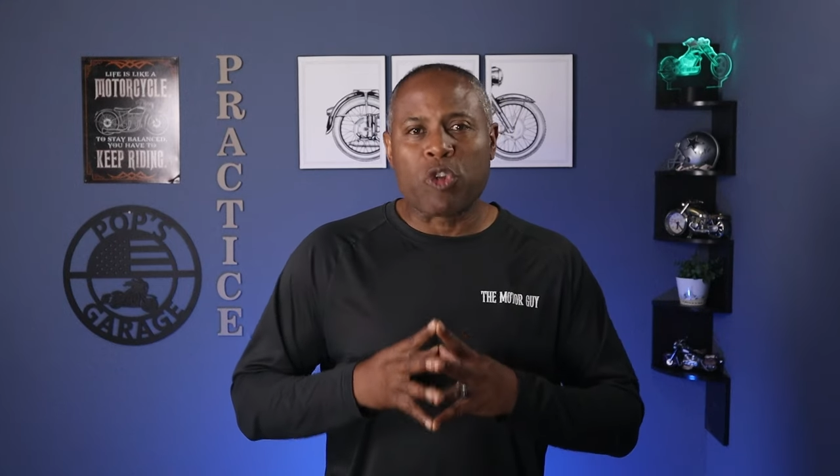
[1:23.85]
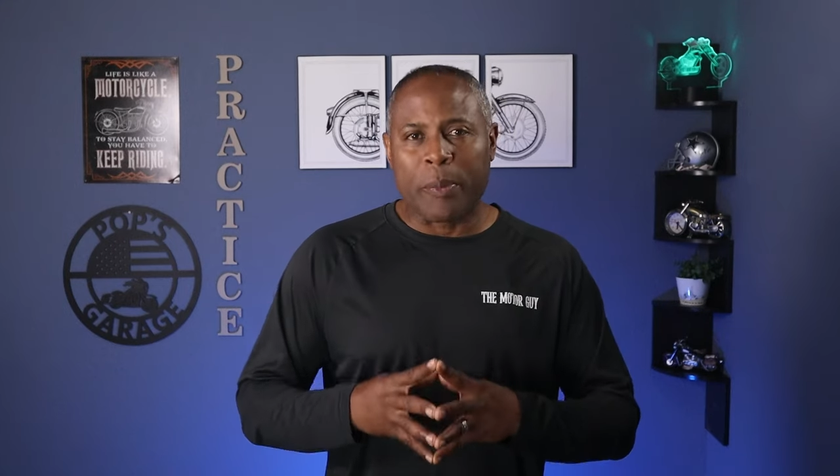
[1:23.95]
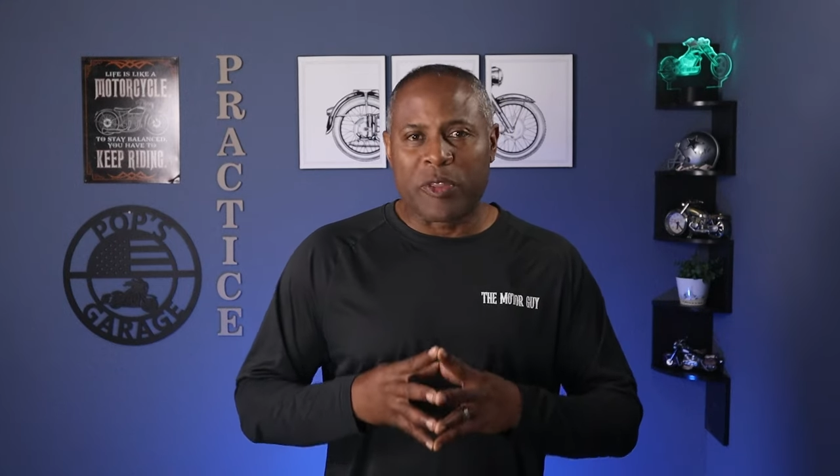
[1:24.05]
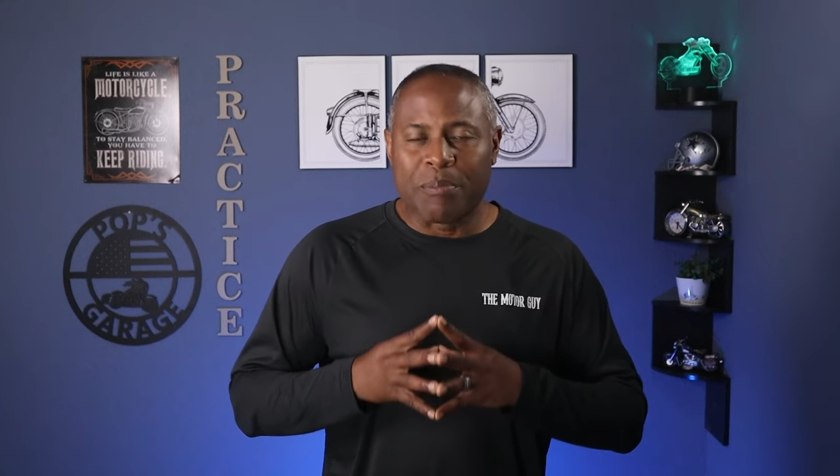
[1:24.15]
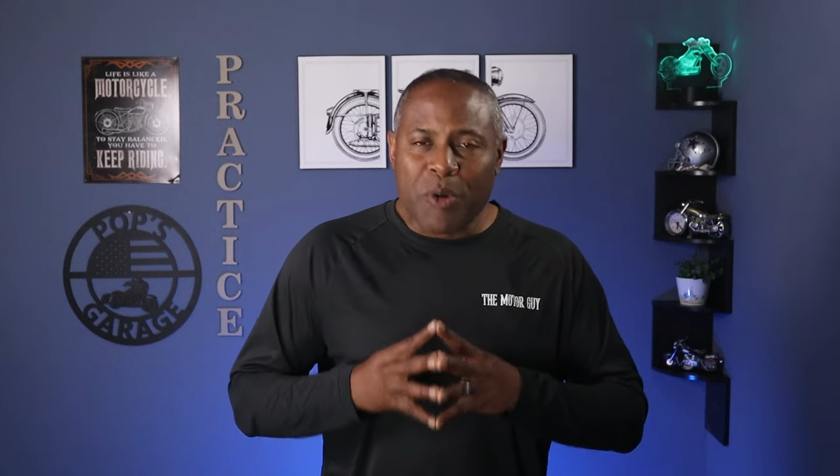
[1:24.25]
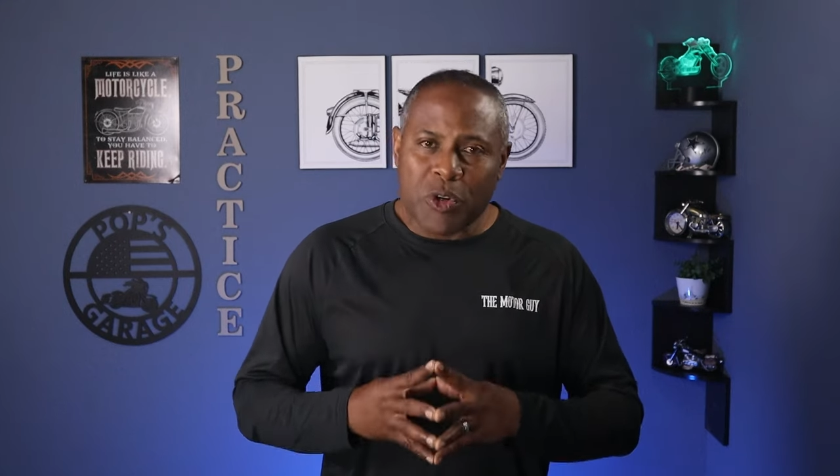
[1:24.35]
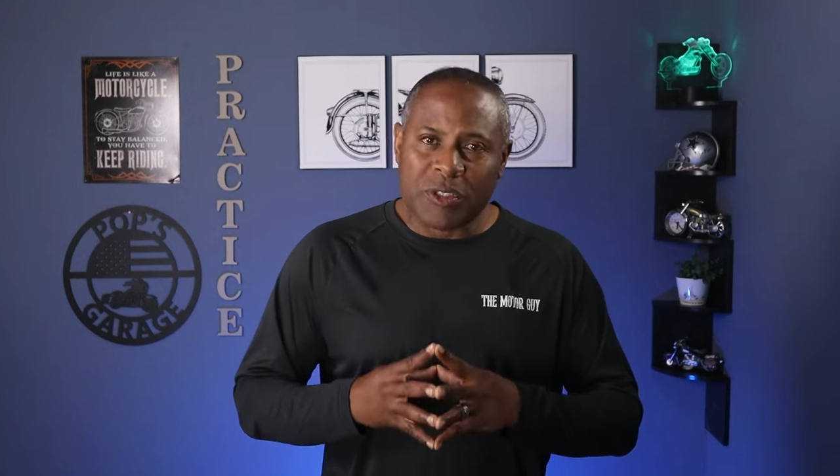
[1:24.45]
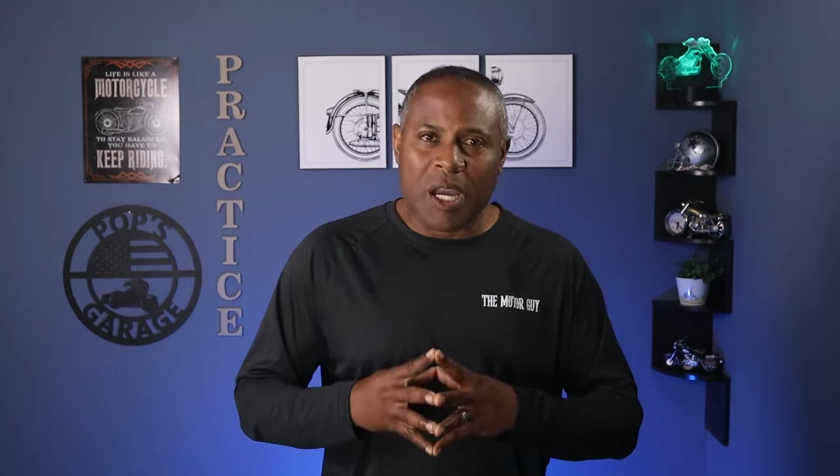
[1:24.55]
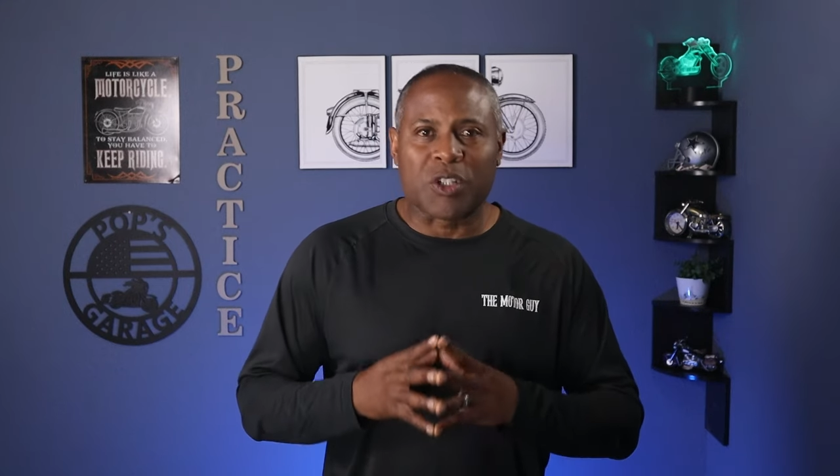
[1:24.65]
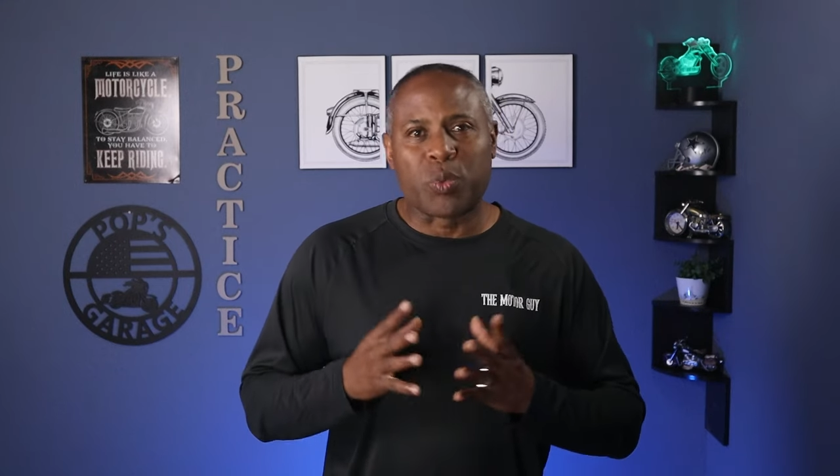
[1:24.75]
dropping the
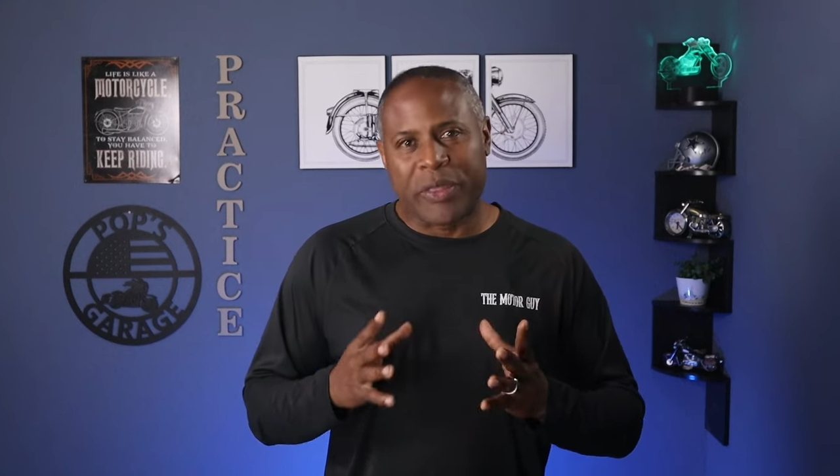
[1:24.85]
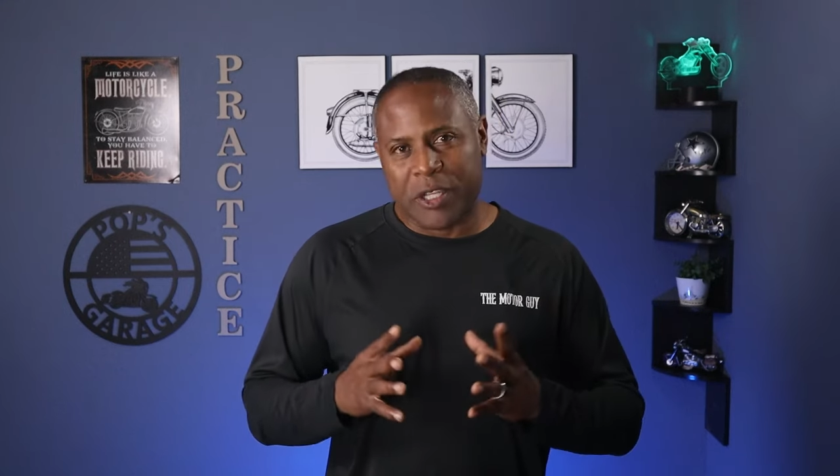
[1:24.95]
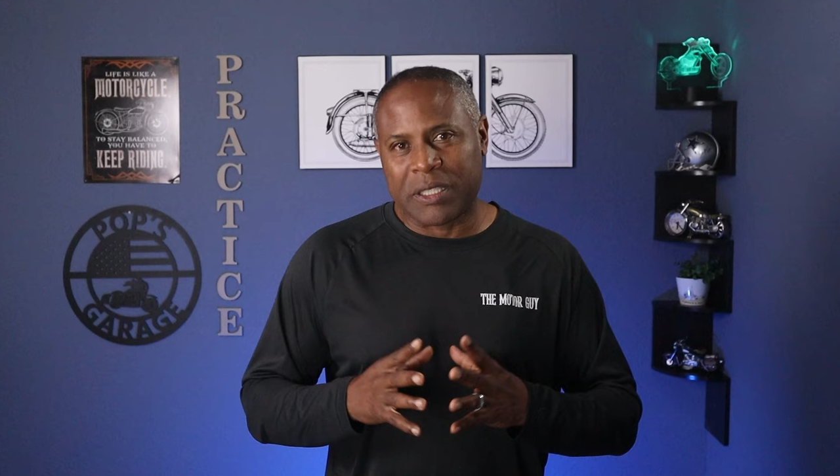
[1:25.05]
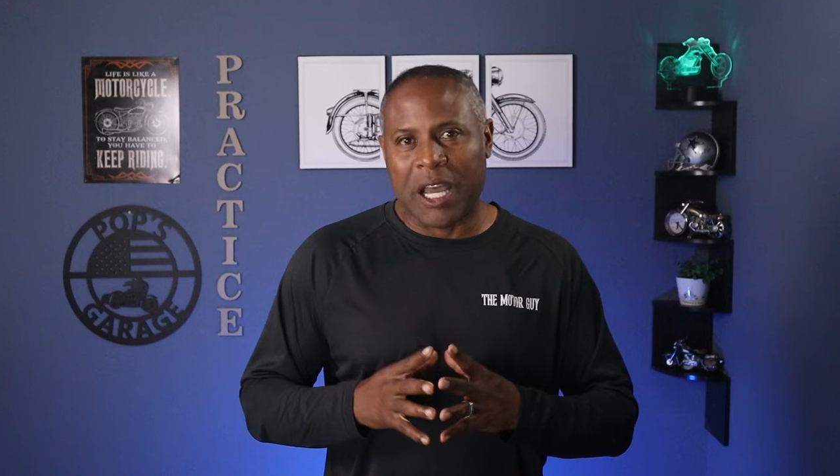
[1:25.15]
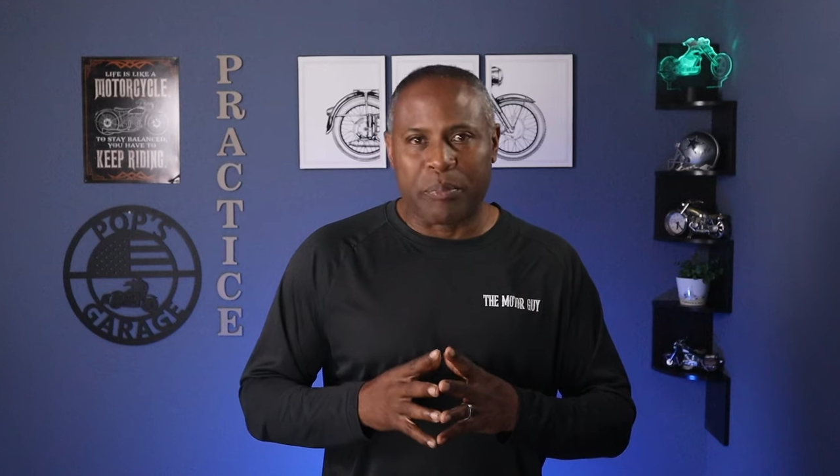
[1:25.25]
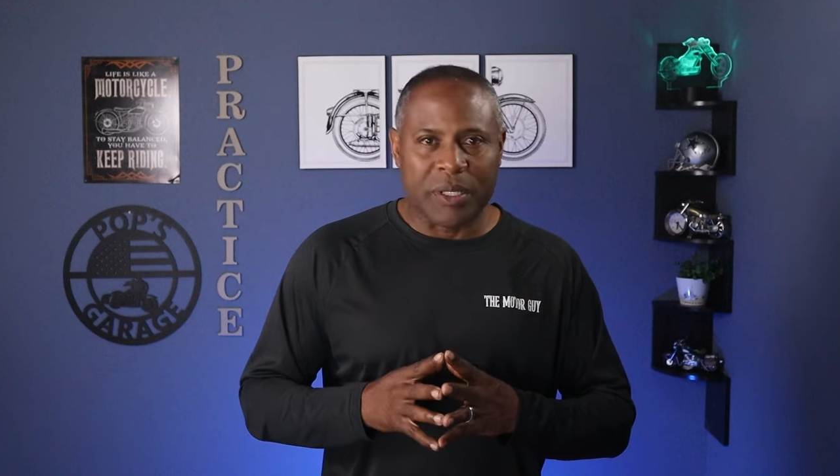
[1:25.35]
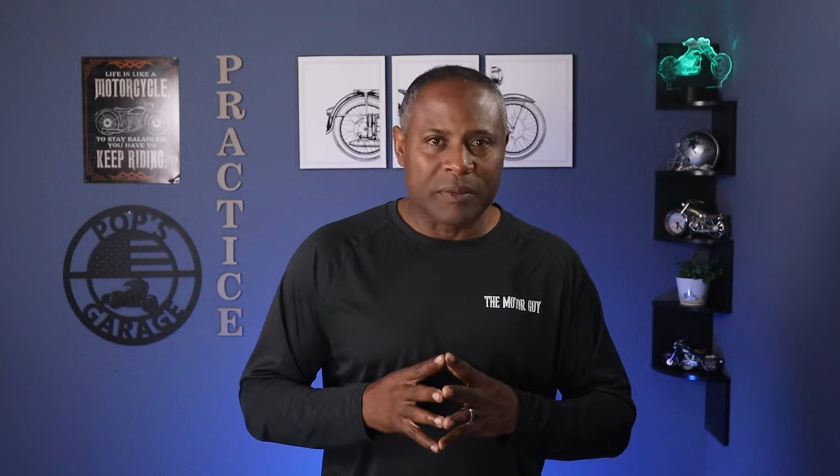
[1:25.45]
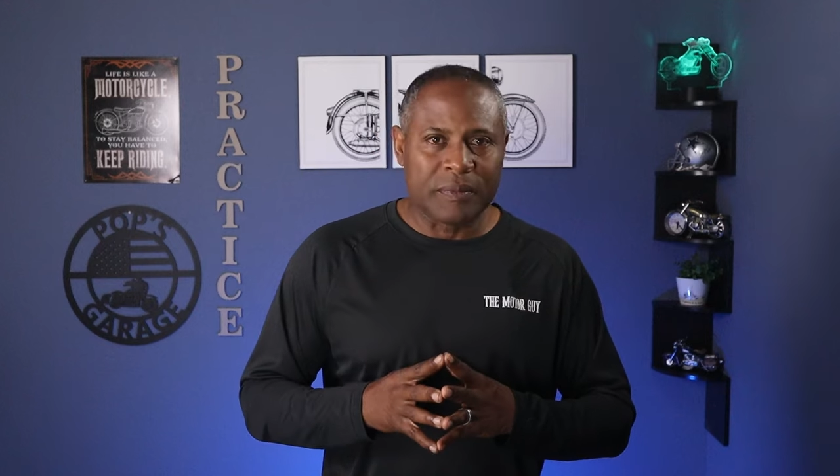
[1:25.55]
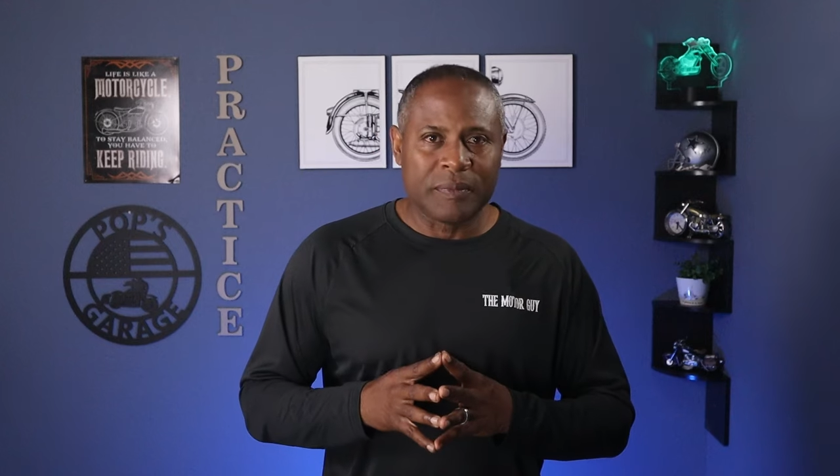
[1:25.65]
motorcycles when they're stopping.